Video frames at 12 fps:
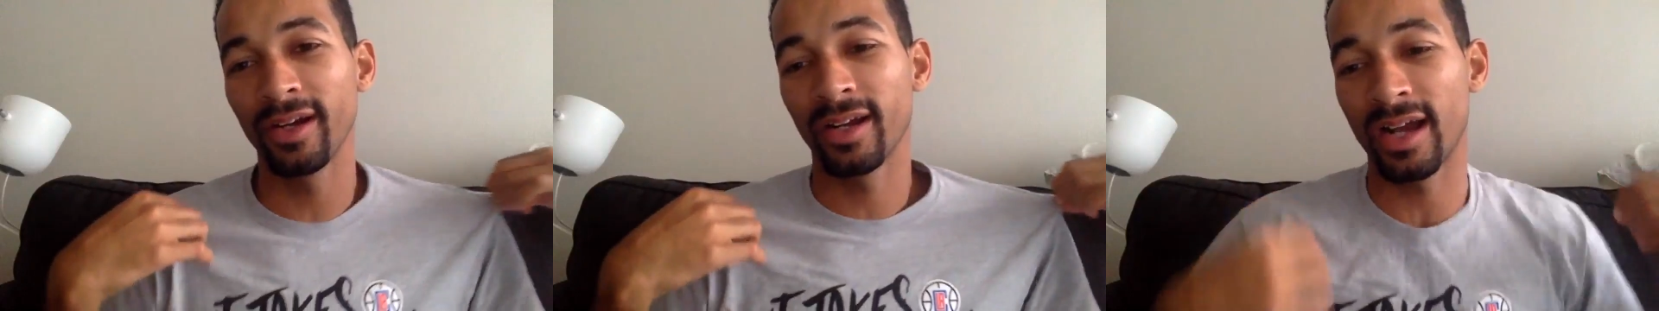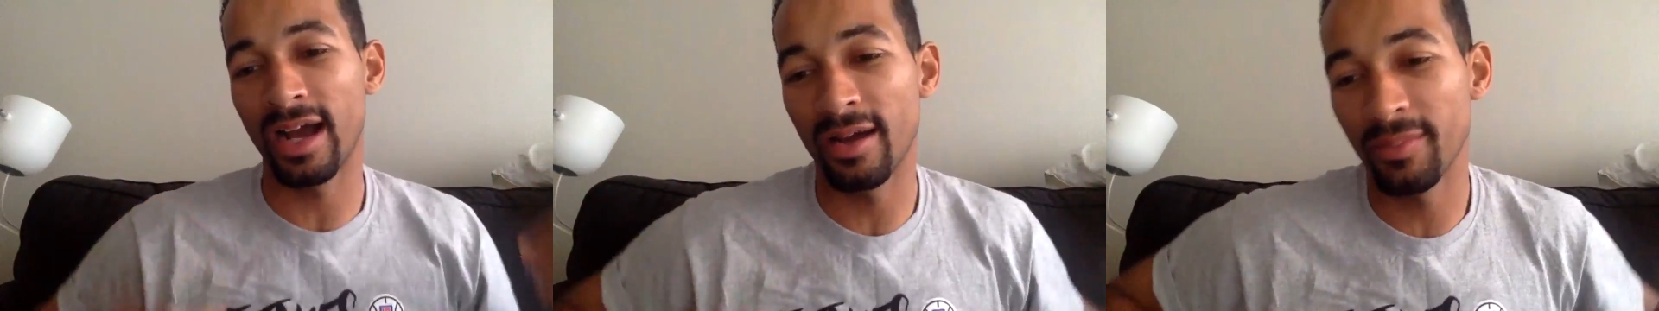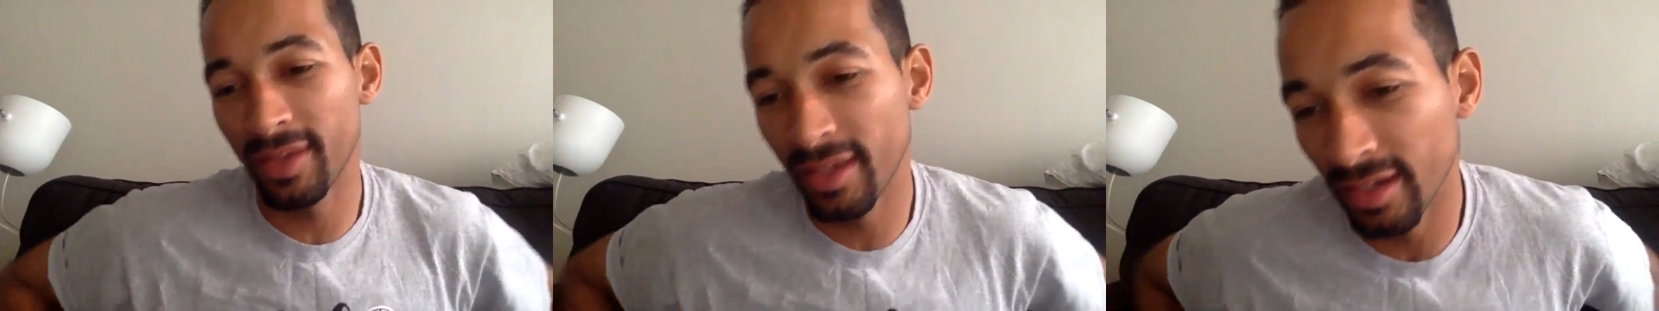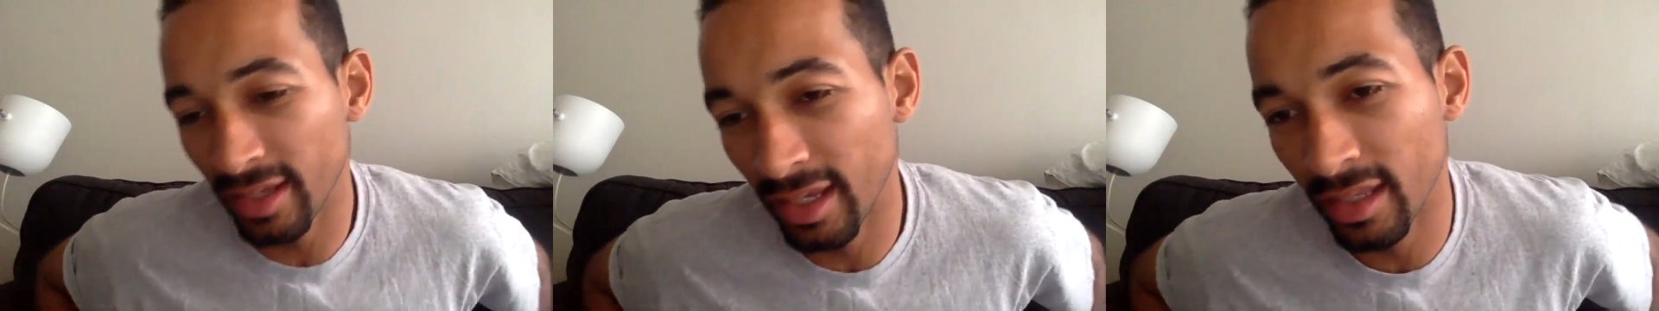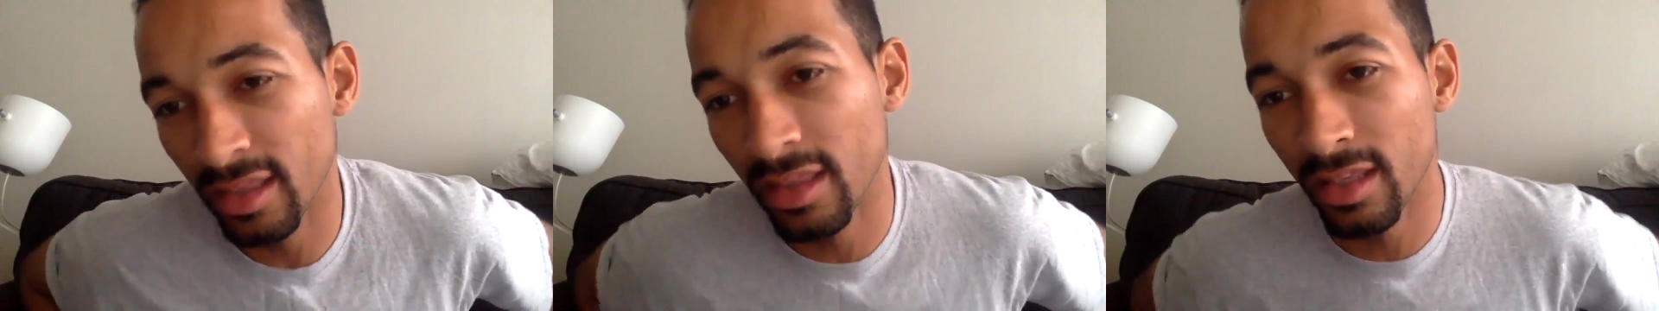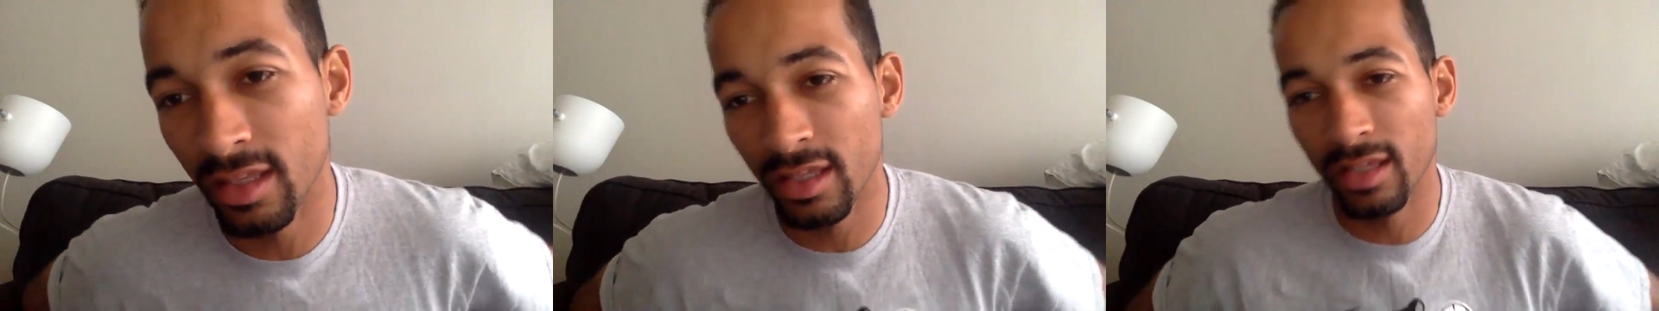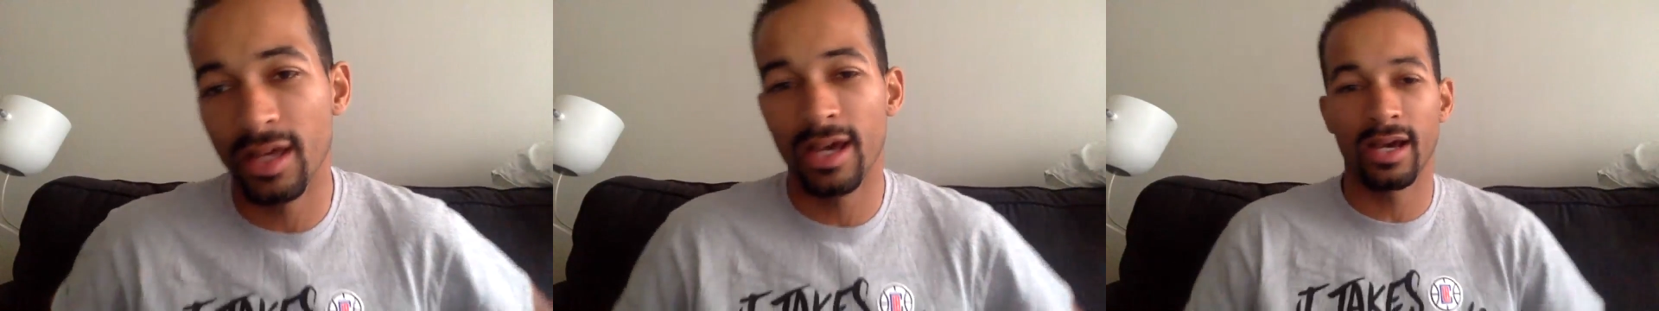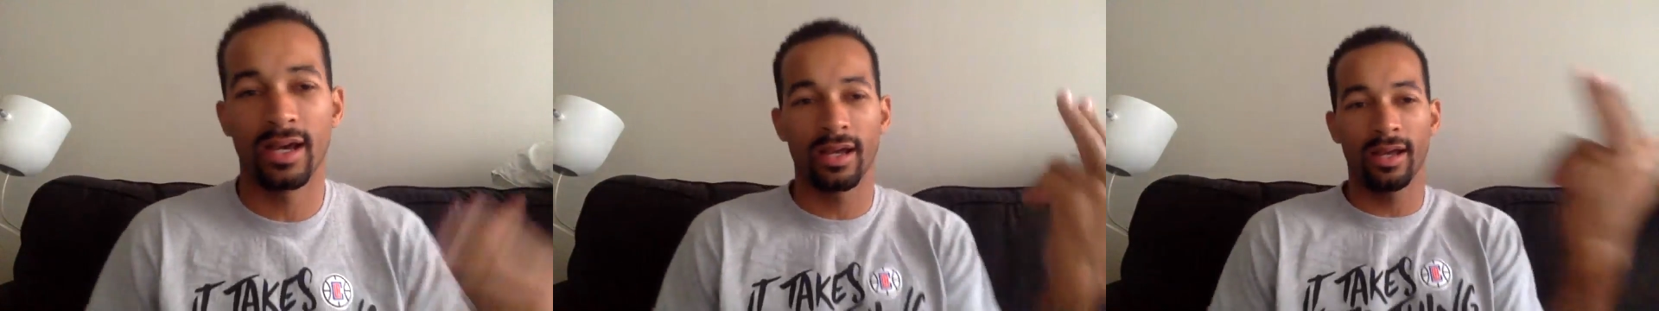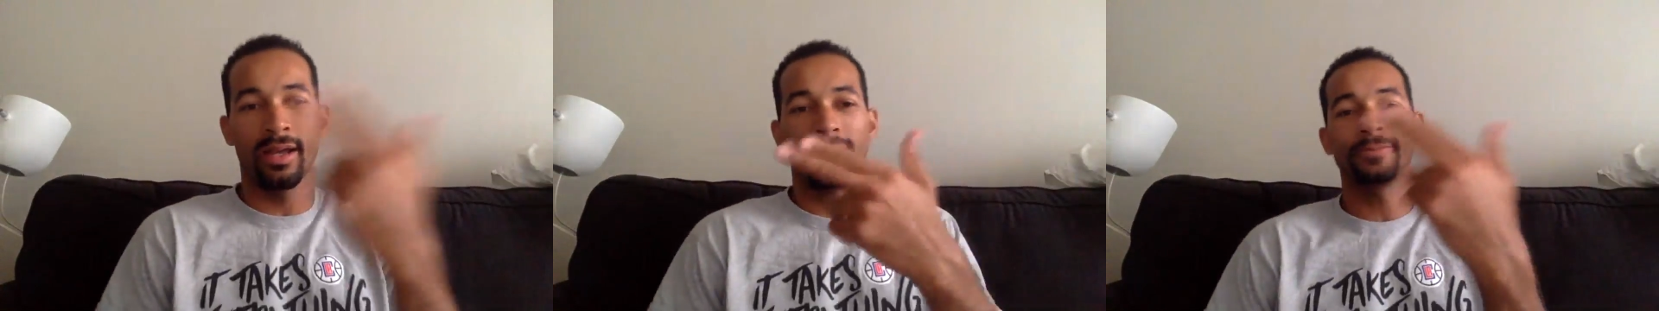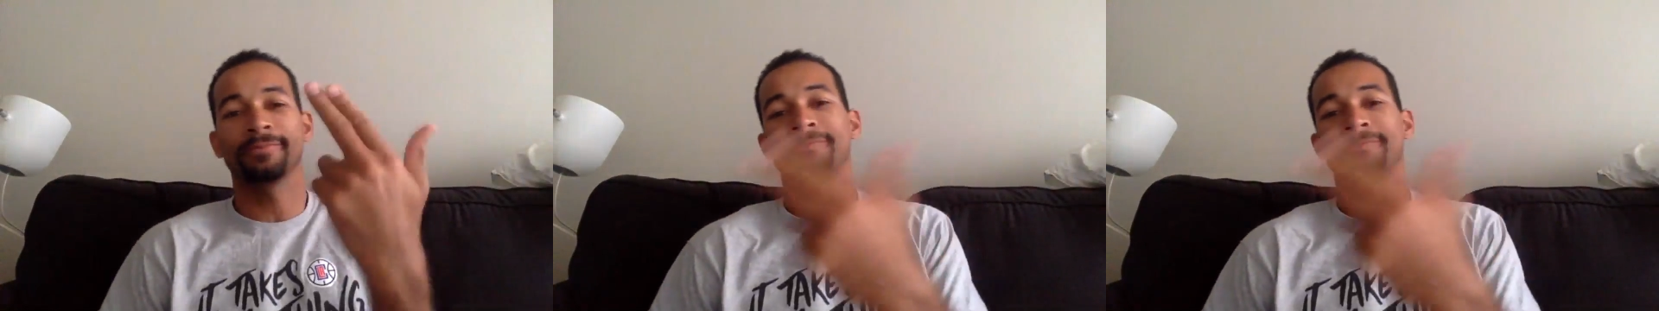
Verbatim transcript: to comment in the uh,